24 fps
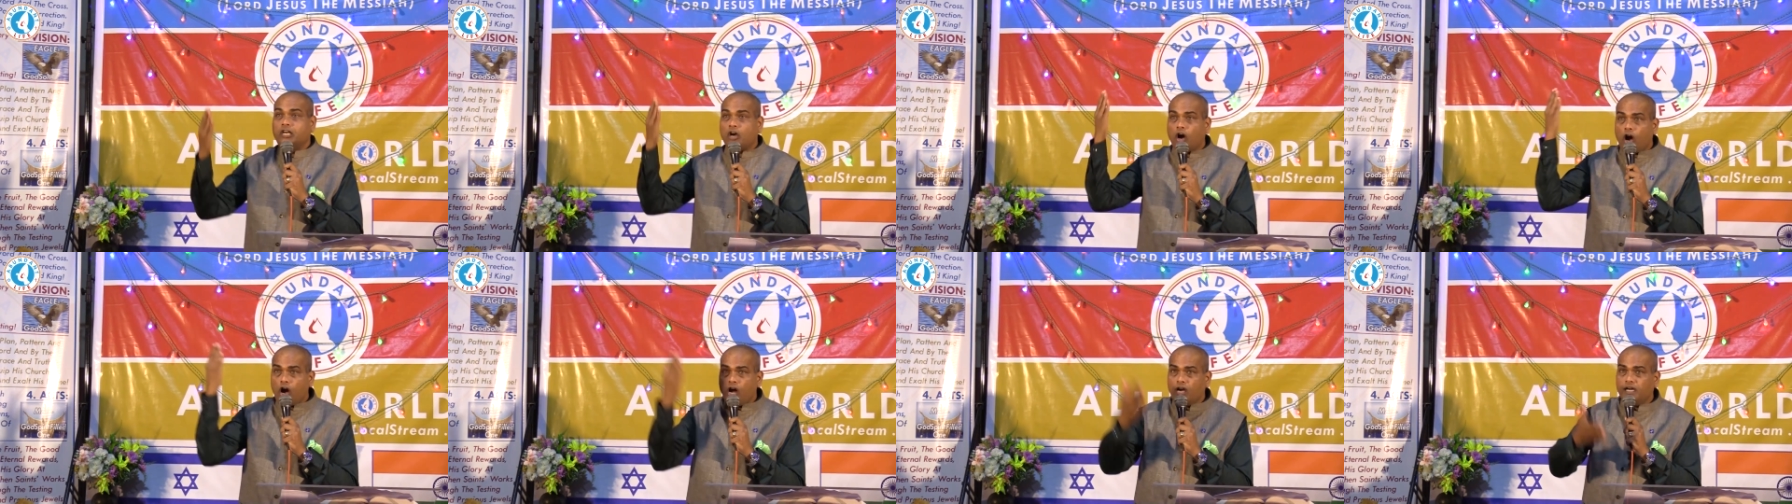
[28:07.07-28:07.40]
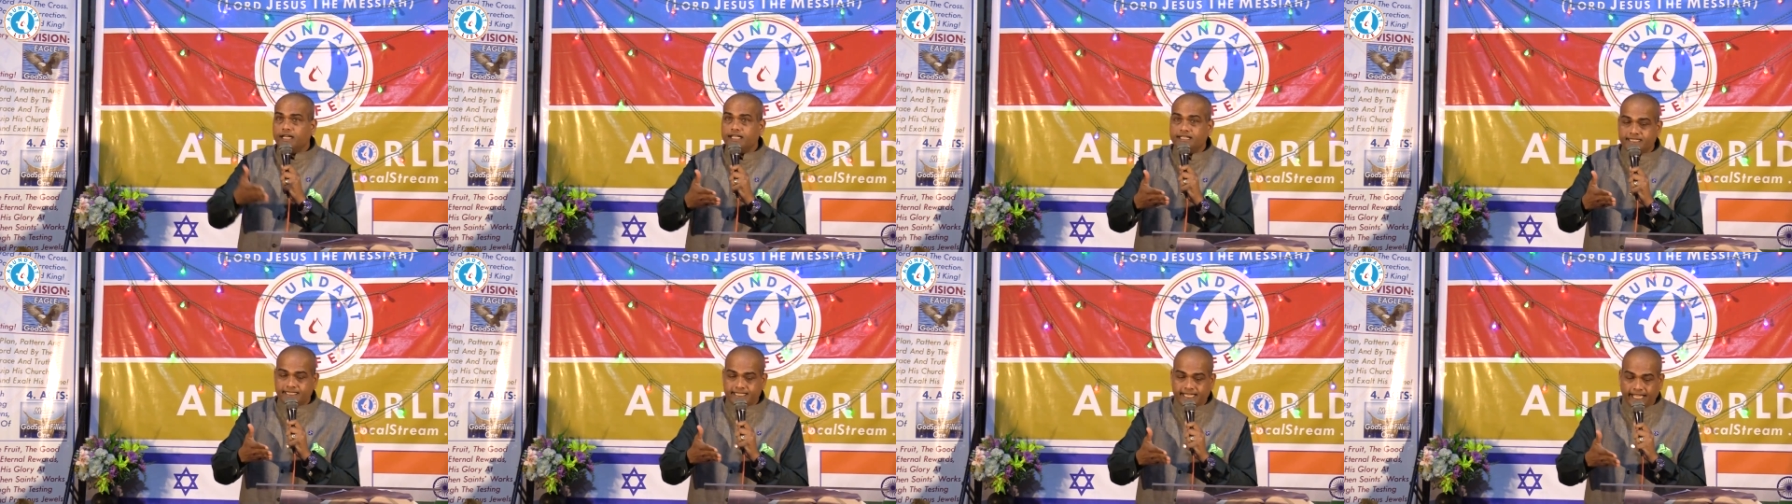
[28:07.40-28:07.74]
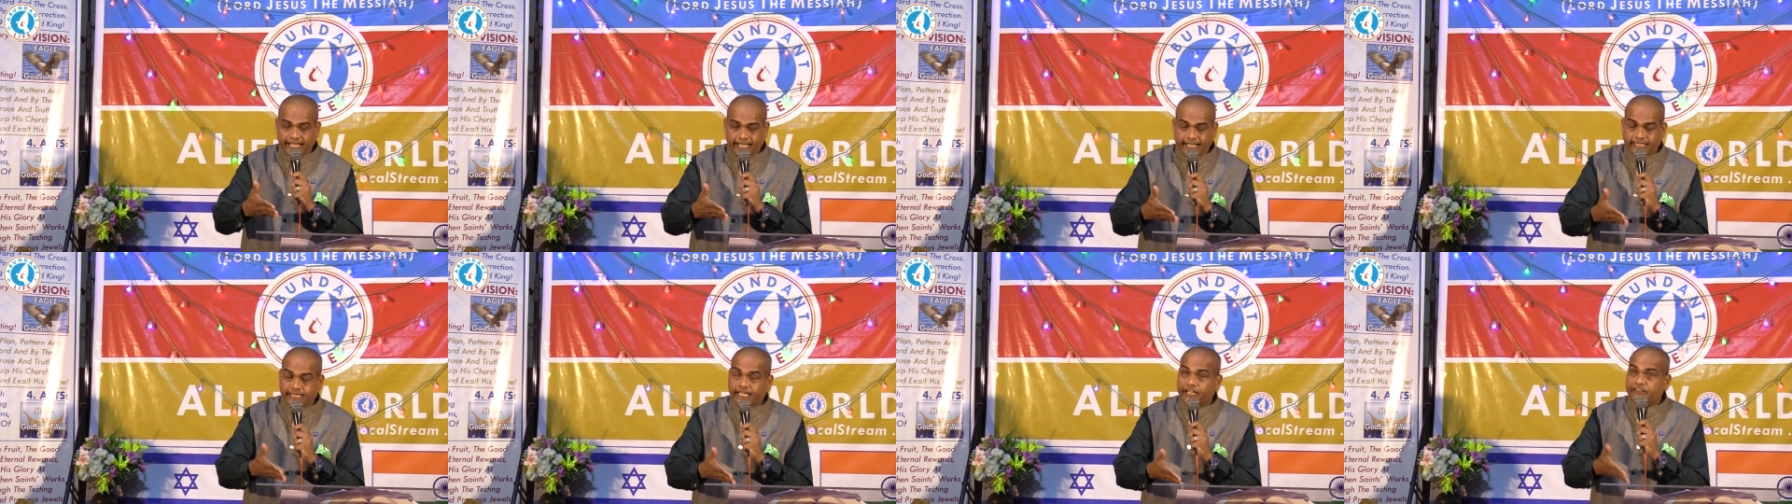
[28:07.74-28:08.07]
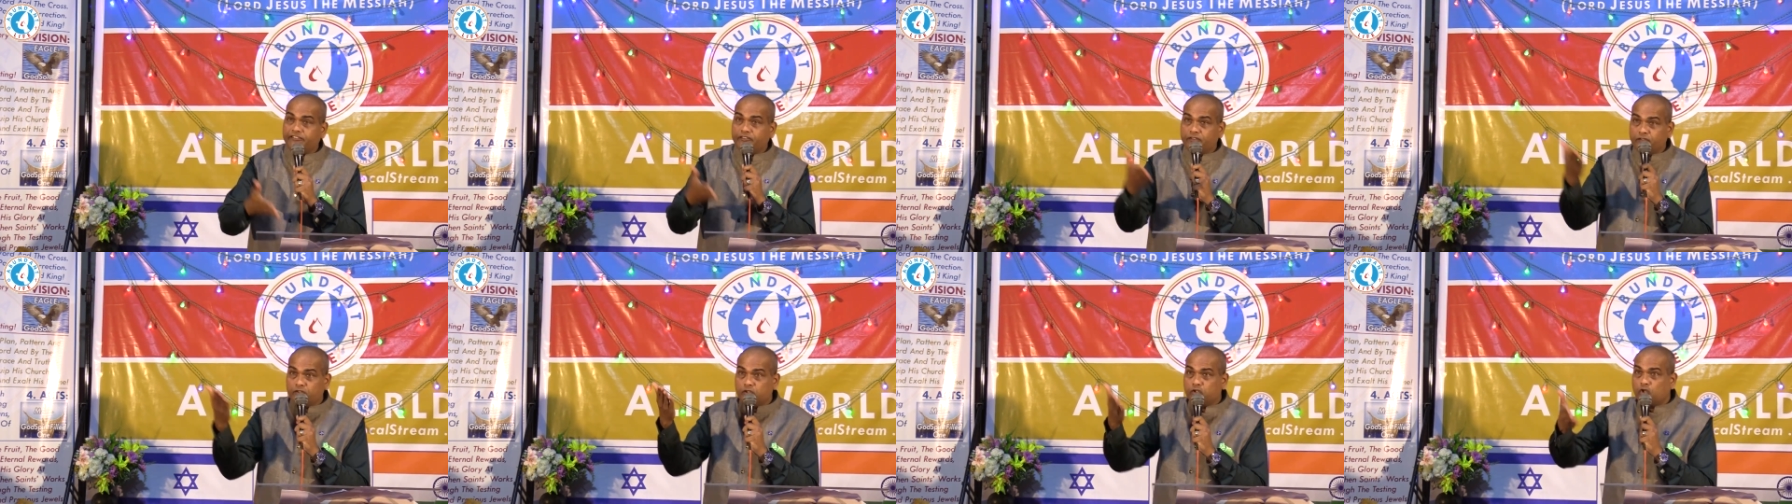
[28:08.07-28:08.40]
God is saying that
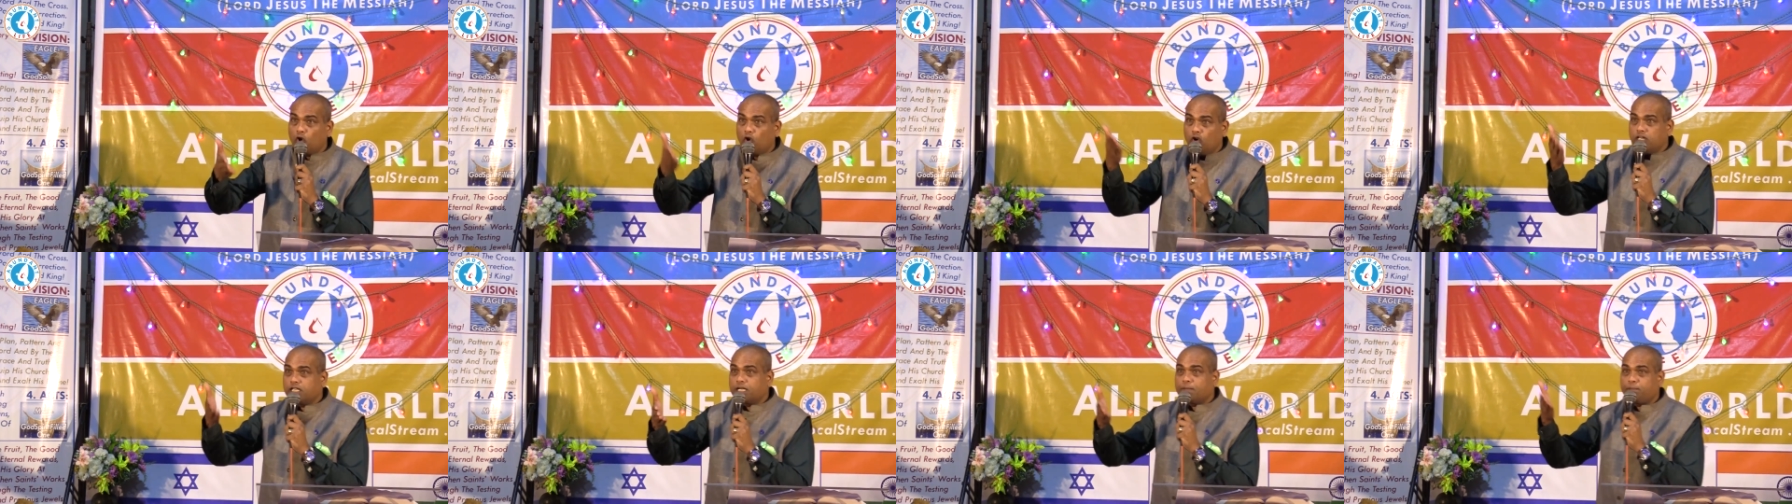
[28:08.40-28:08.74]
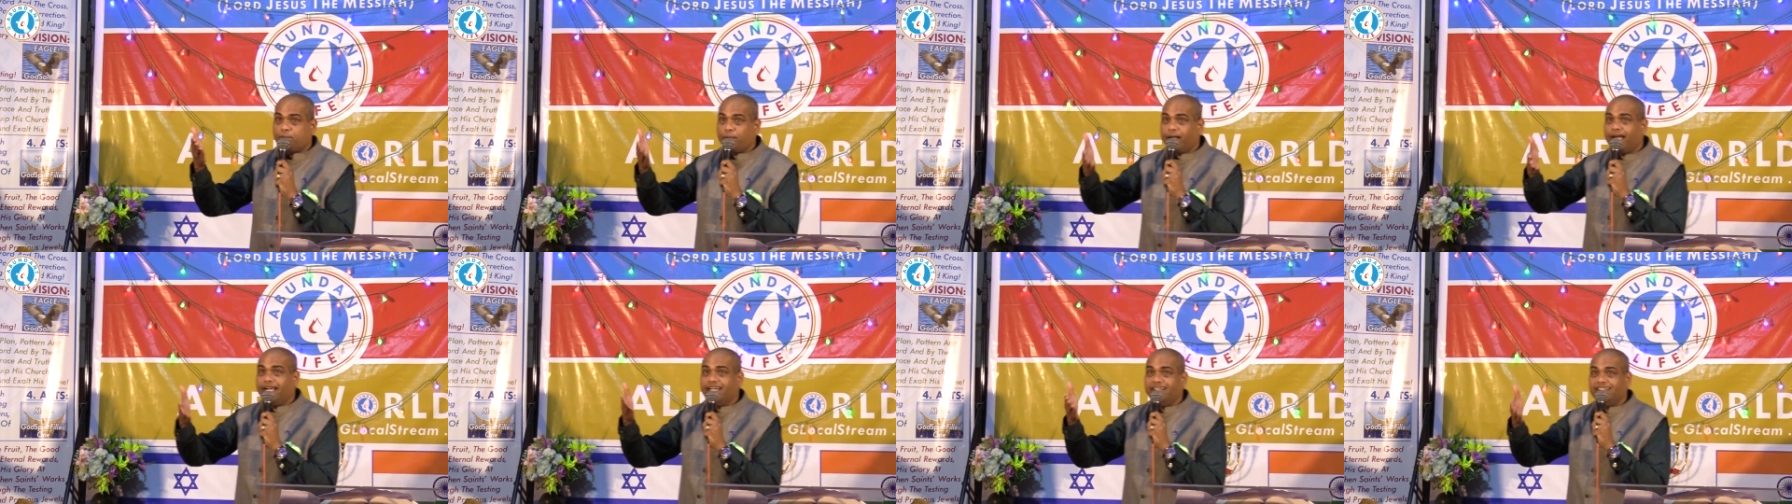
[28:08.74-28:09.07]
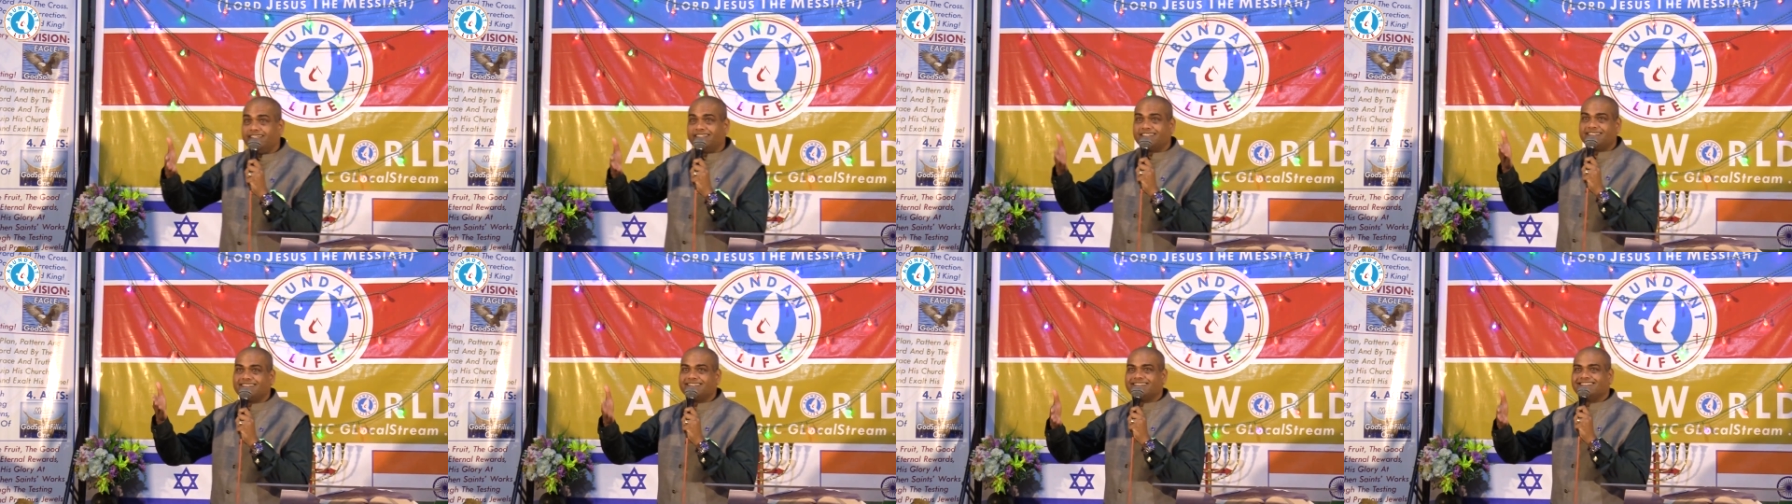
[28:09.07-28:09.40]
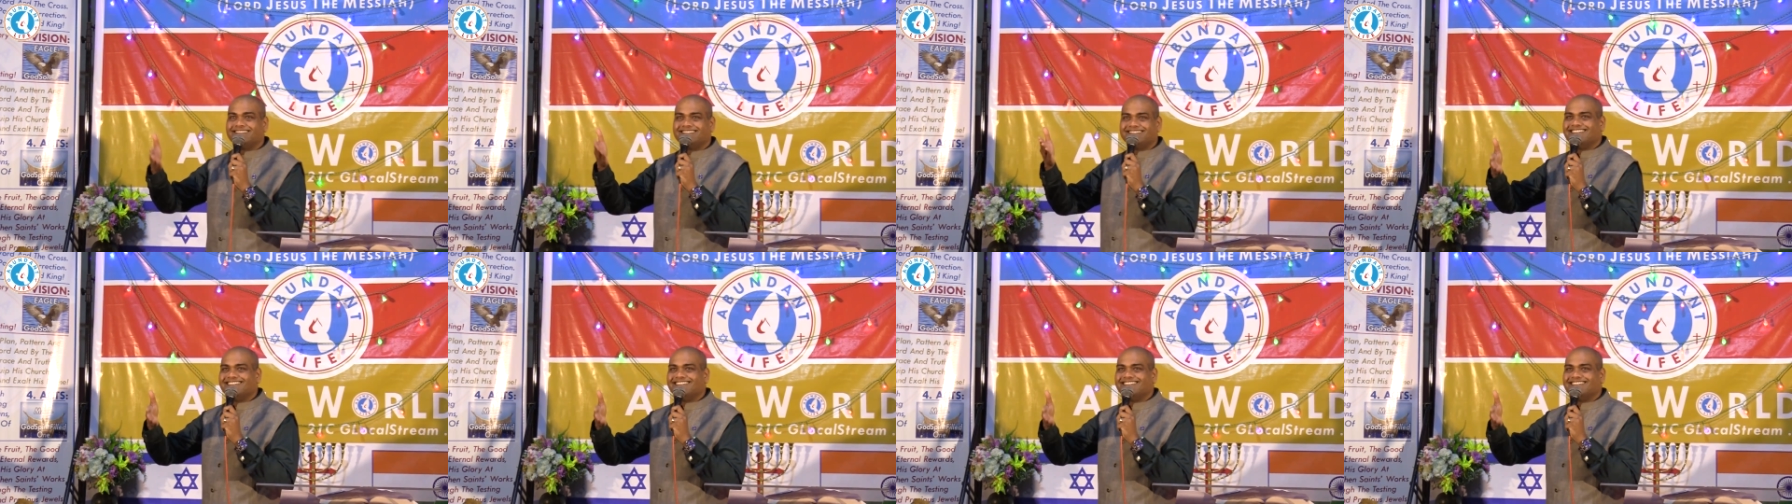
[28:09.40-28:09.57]
if you don't repent,